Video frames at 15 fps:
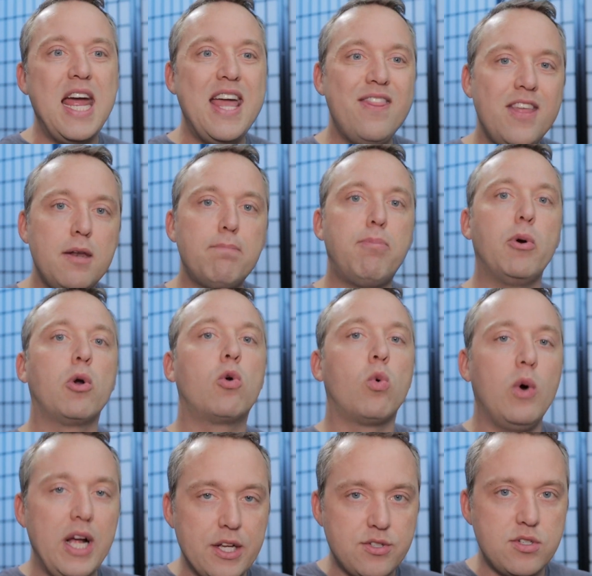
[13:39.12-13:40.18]
and then
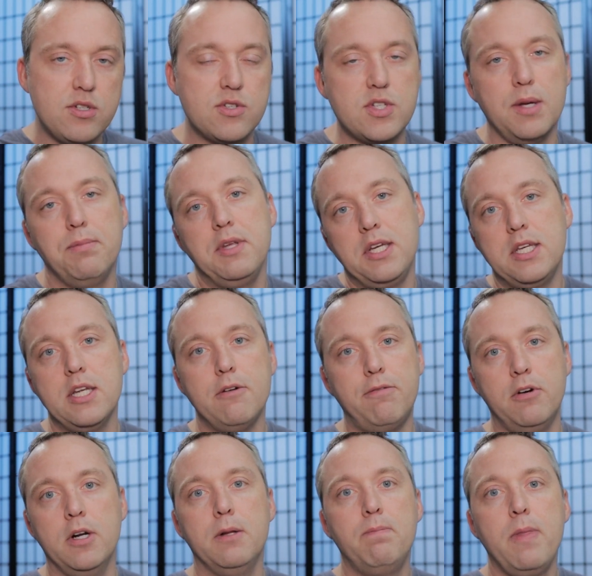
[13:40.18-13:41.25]
progress to something
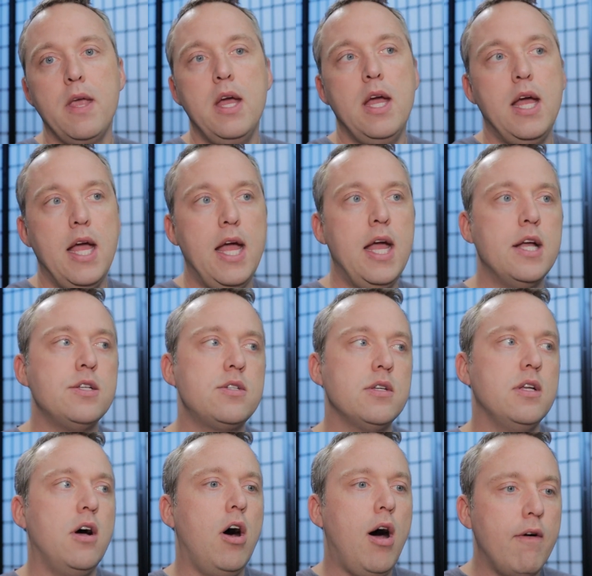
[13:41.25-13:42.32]
different. And
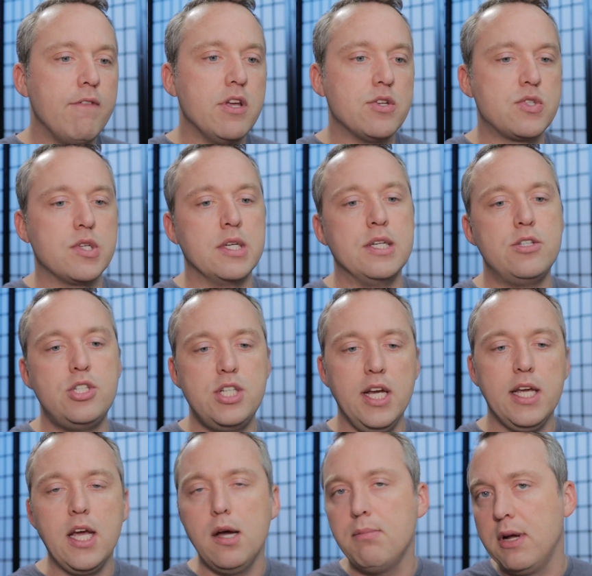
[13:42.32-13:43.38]
obviously,
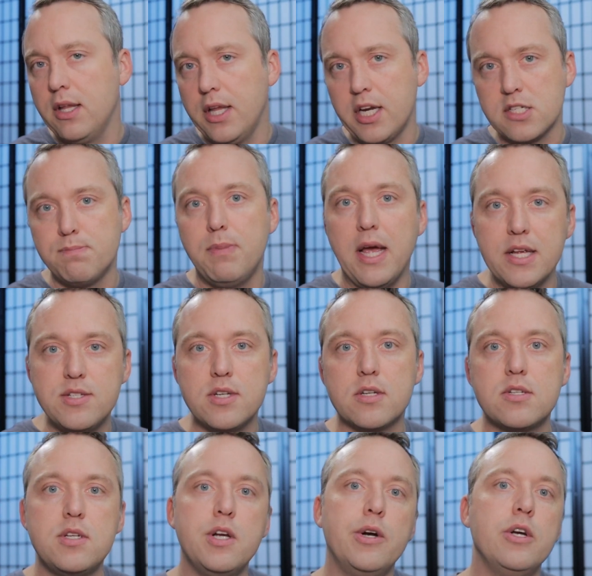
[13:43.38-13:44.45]
check out my Linux
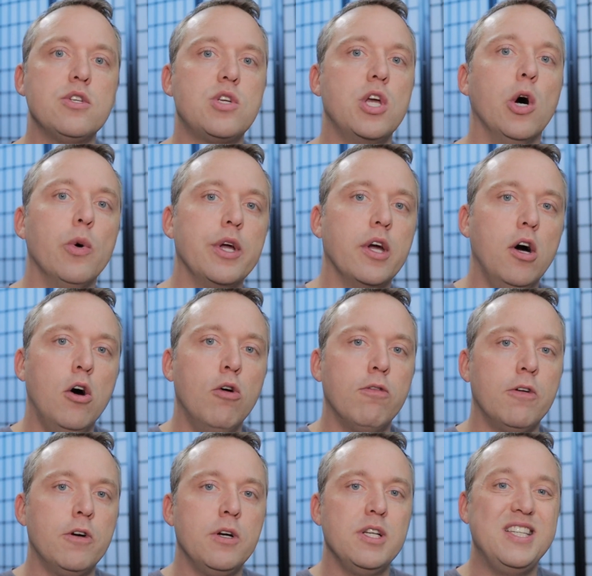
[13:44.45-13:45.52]
Basics series going
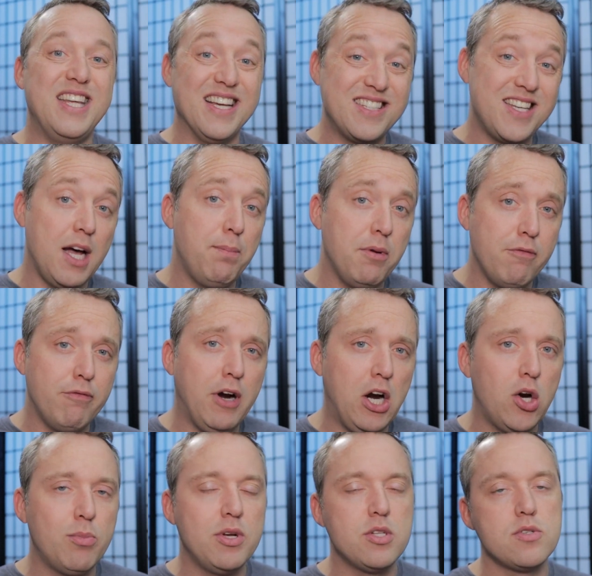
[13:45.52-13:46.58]
over desktop
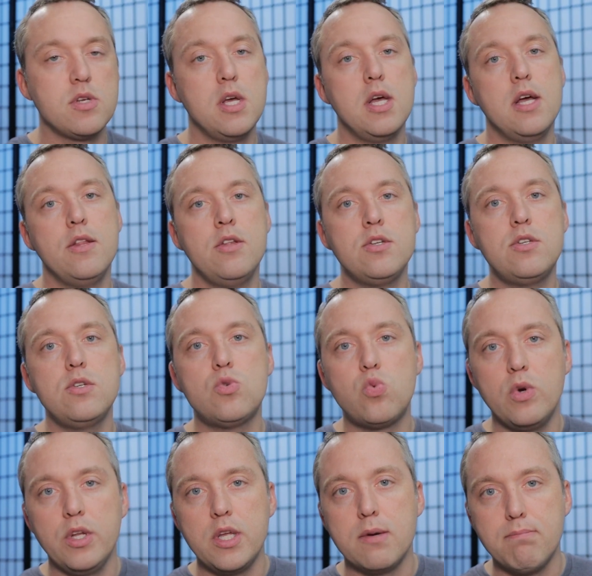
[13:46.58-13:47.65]
environments. This is
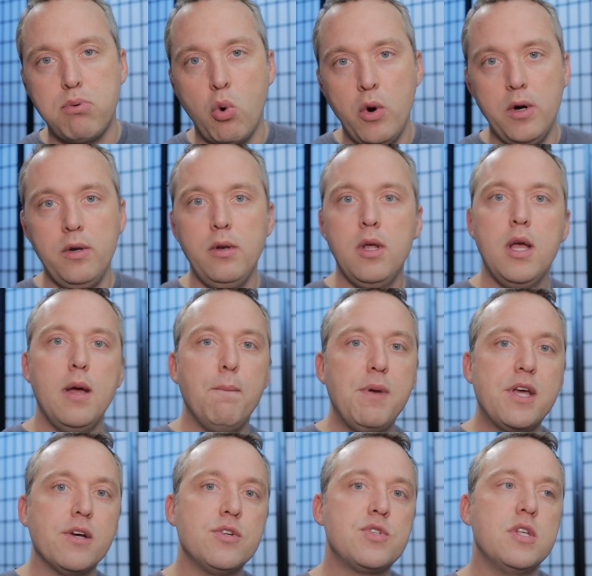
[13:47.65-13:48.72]
really important
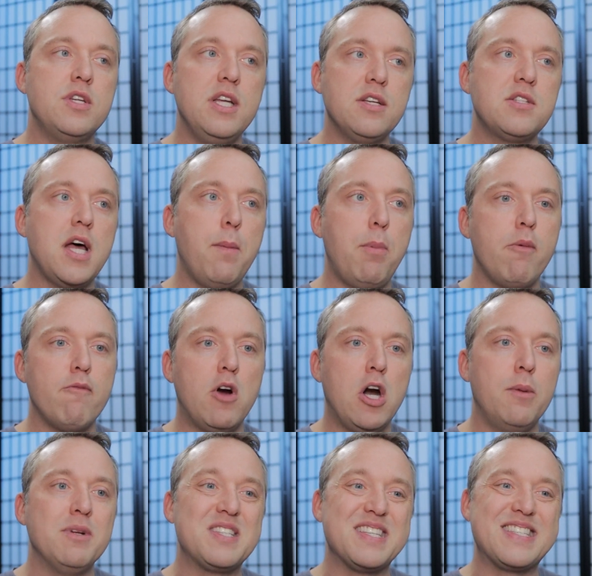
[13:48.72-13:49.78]
because the desktop
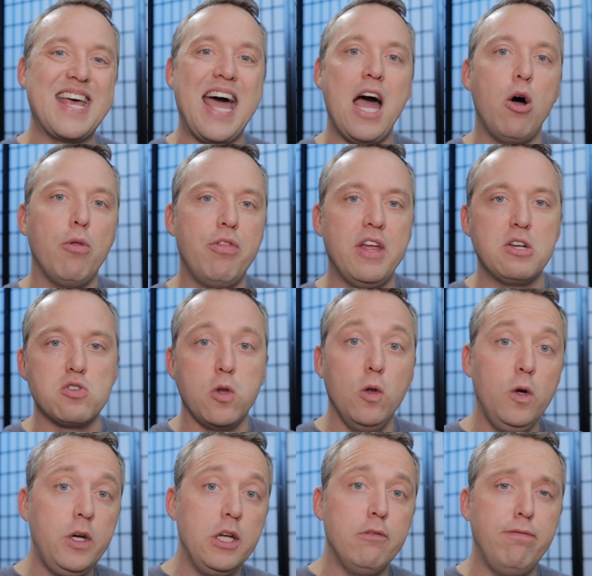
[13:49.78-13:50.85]
environments is how things
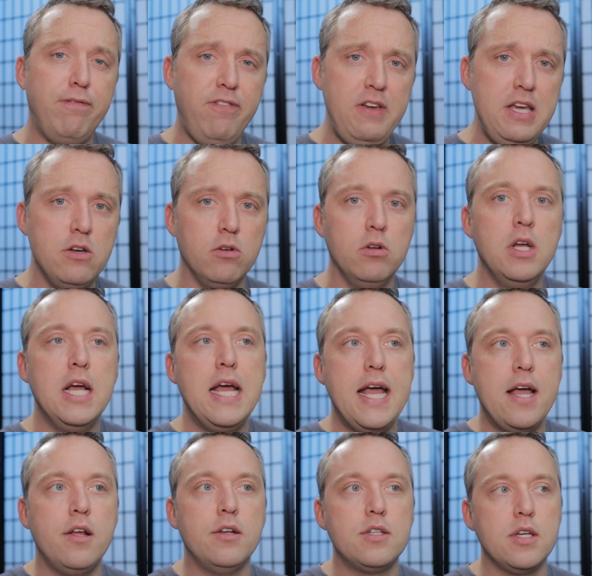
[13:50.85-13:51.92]
look and feel
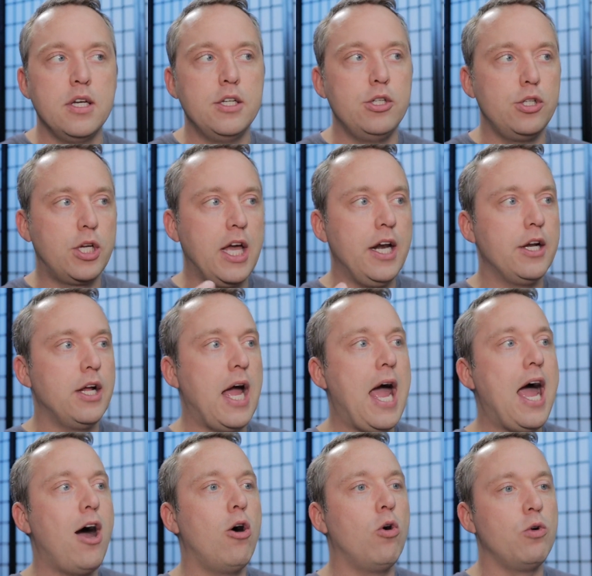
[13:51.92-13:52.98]
and uh, kind of
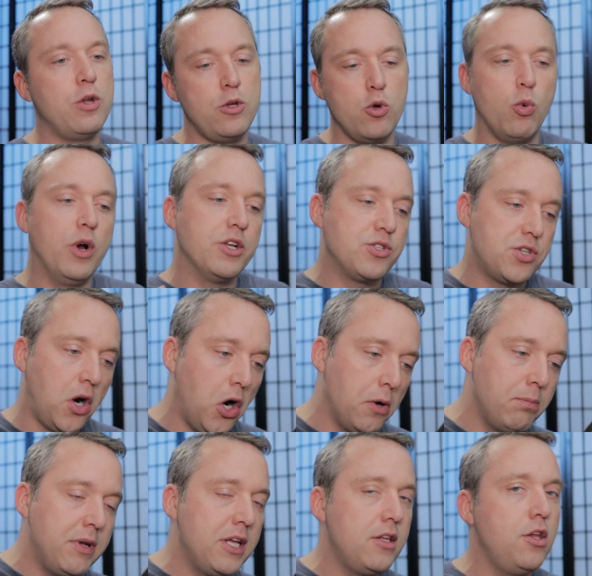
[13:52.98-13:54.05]
how you want to
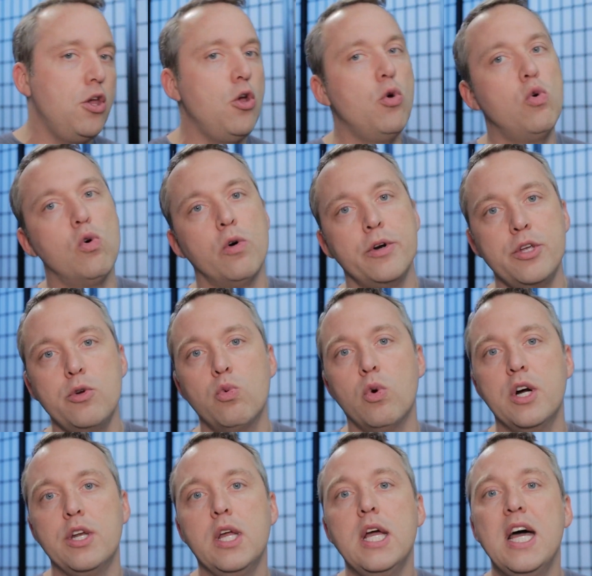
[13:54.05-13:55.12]
start menu or you
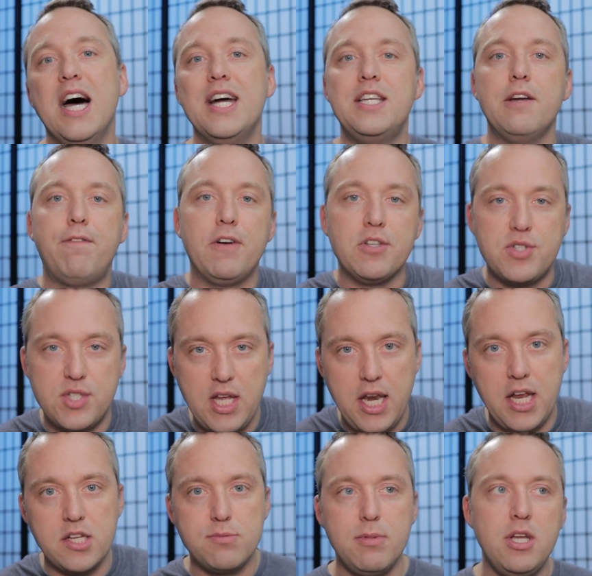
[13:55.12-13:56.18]
want a different
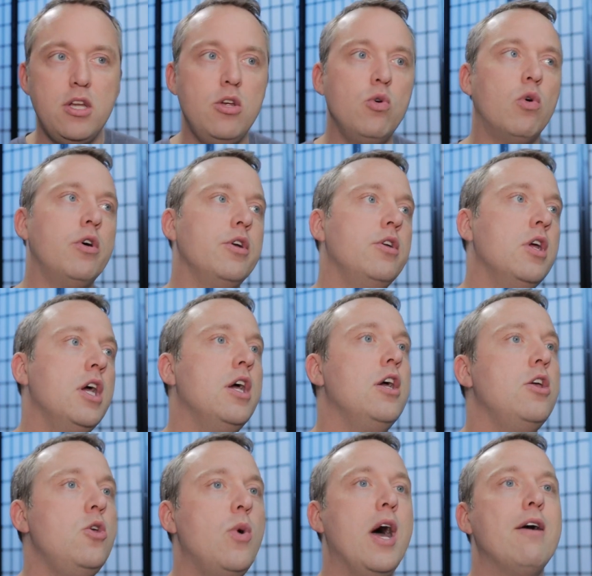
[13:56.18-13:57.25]
settings menu or
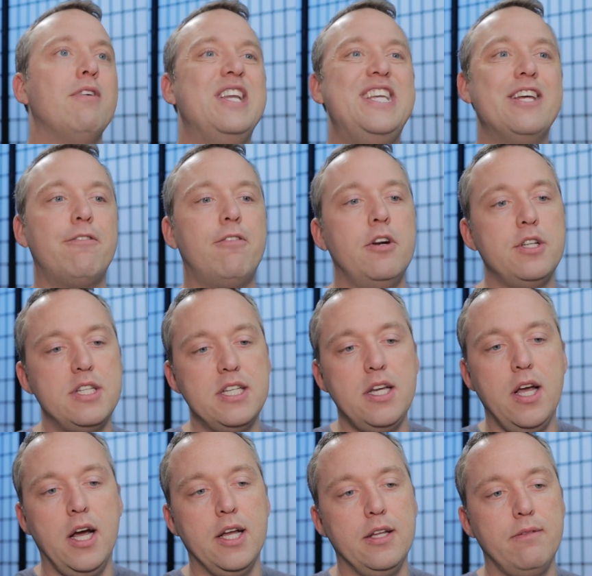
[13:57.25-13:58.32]
you have a different
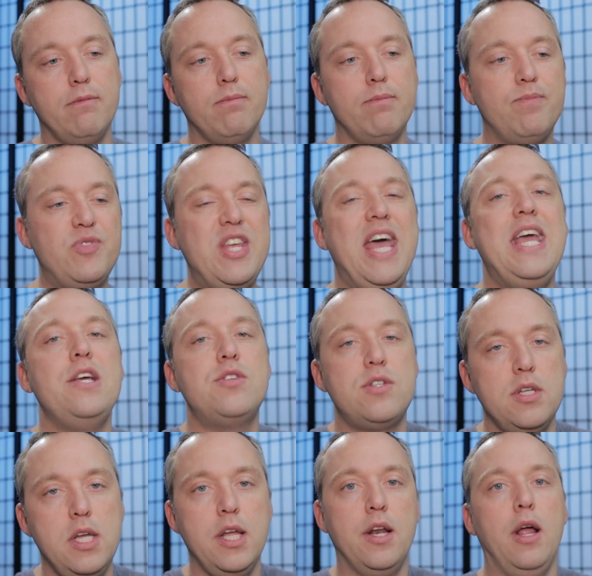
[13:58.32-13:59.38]
uh,
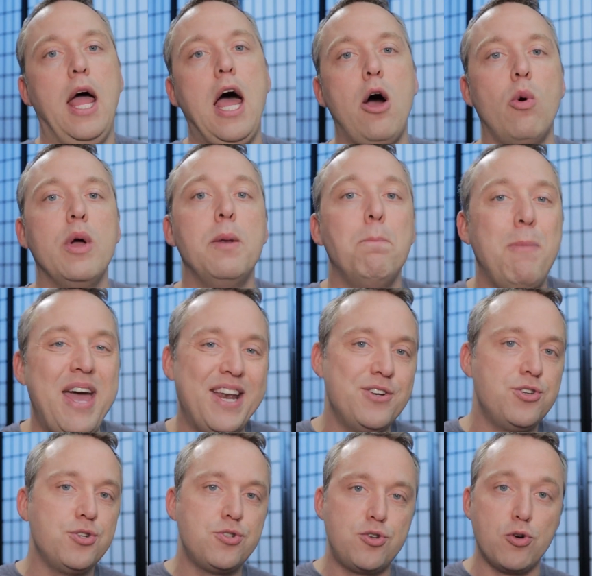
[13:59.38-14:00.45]
taste in how it
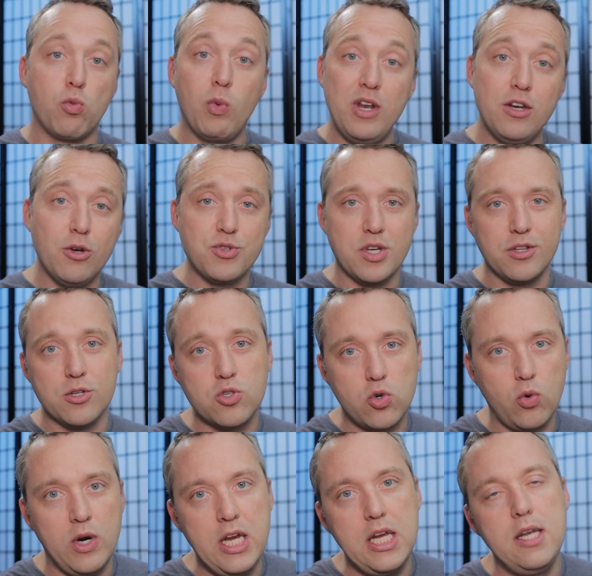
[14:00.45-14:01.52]
manages your windows on the
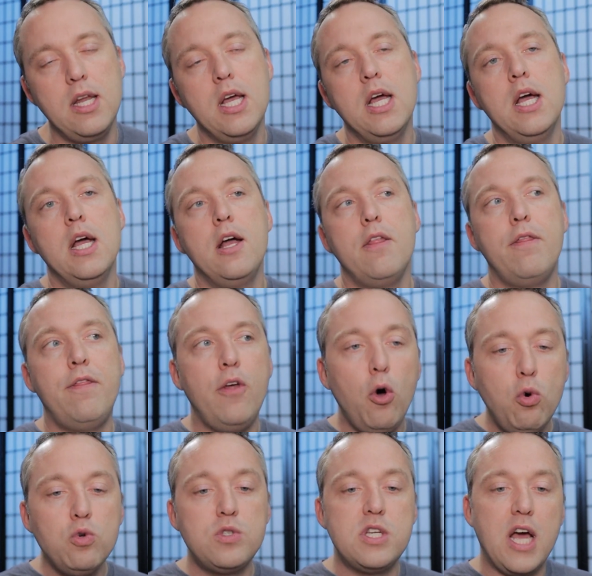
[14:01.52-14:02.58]
screen.
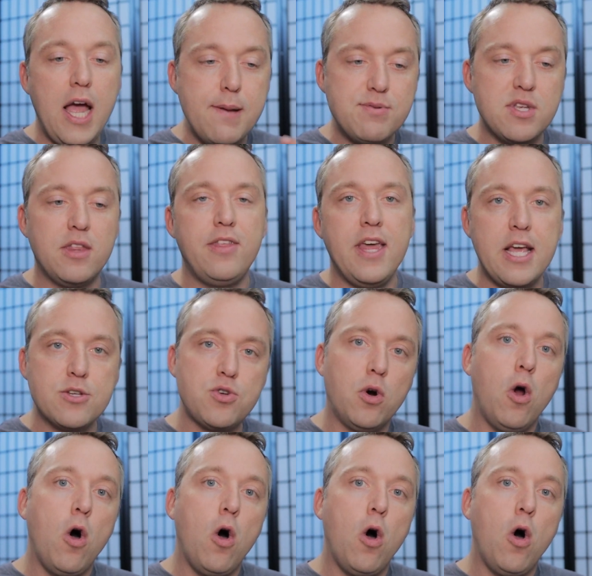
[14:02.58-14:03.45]
Those types of things